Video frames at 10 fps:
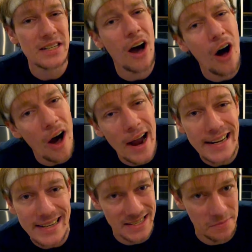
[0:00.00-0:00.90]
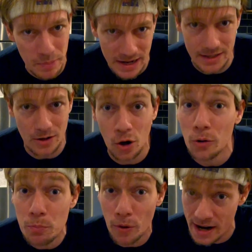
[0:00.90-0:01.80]
tiniest bit
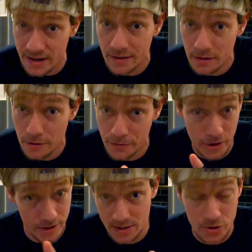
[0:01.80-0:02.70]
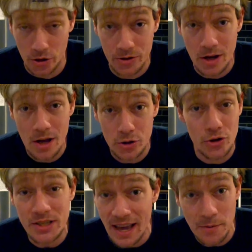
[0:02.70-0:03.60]
on bread first. Don't
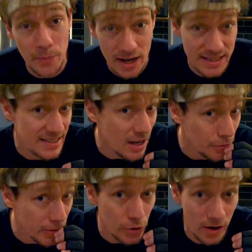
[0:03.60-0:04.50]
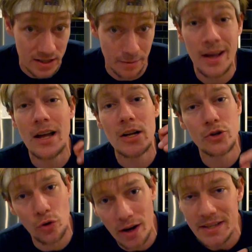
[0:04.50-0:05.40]
just have it by itself and try
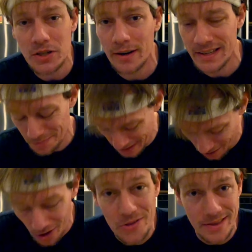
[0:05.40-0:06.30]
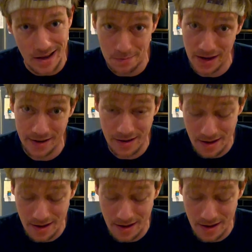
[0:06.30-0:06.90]
the tiniest bit on something.